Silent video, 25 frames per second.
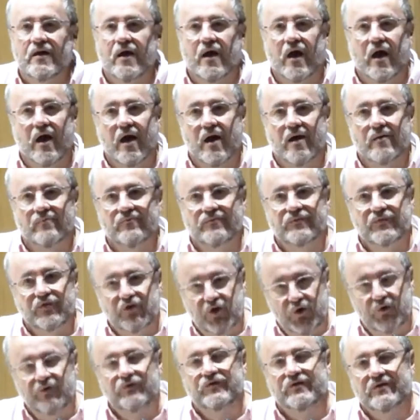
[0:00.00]
um,
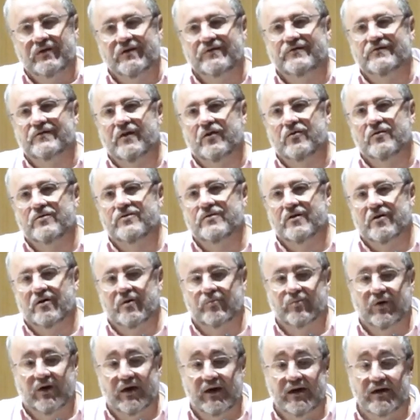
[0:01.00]
using a cell
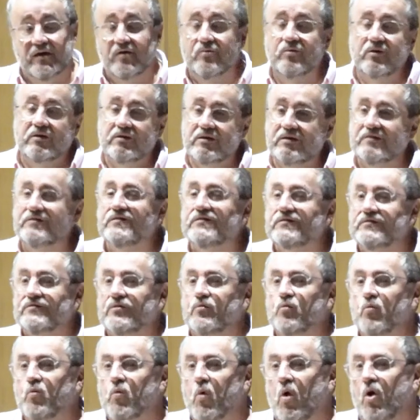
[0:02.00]
therapy. Equally, this is
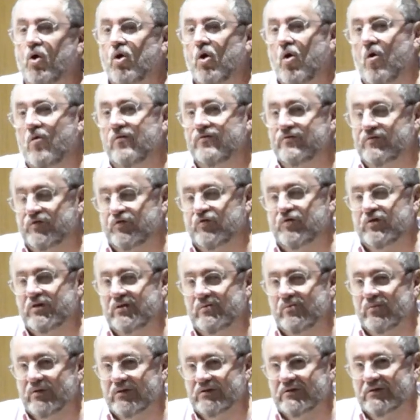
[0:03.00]
a one-off
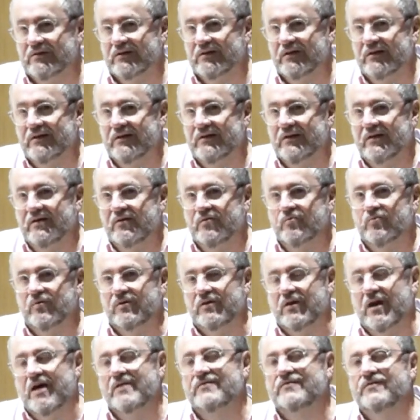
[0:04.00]
treatment.
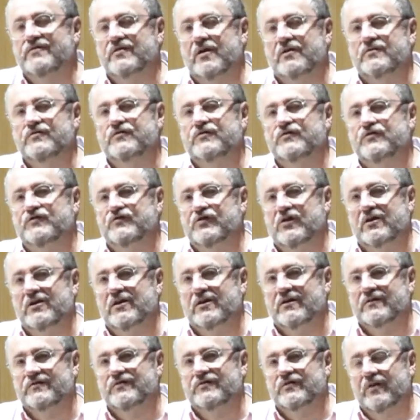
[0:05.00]
With the
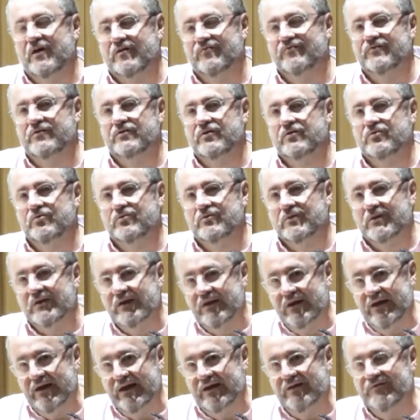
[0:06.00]
anti-angiogenics, you have to
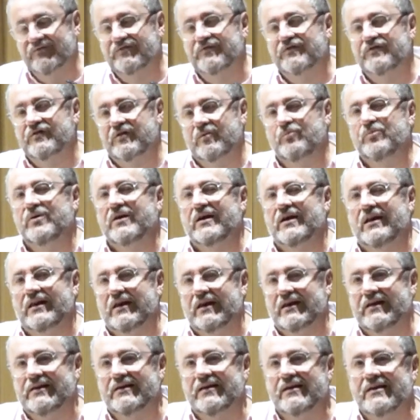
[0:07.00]
give
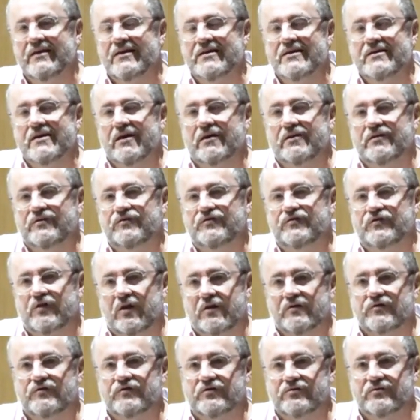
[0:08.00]
typically an
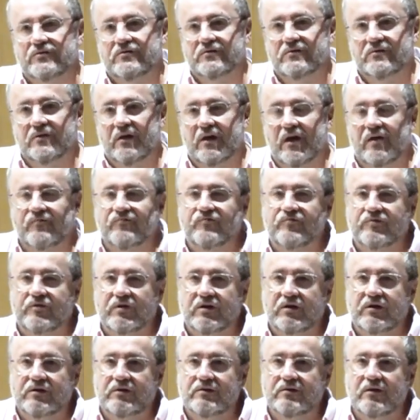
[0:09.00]
injection
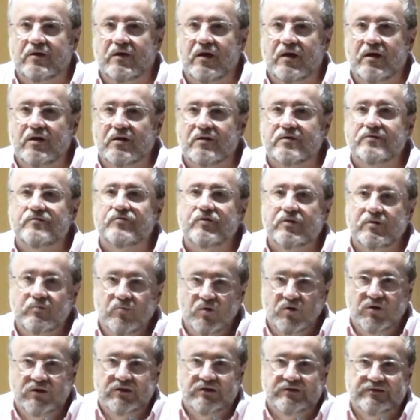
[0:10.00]
every uh, three
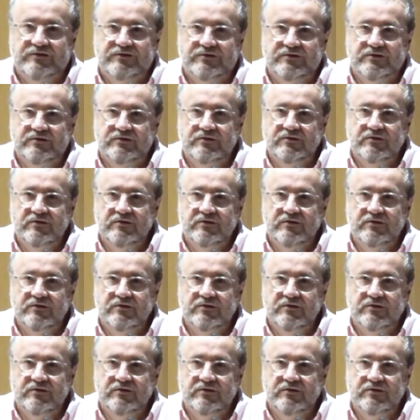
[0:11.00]
months.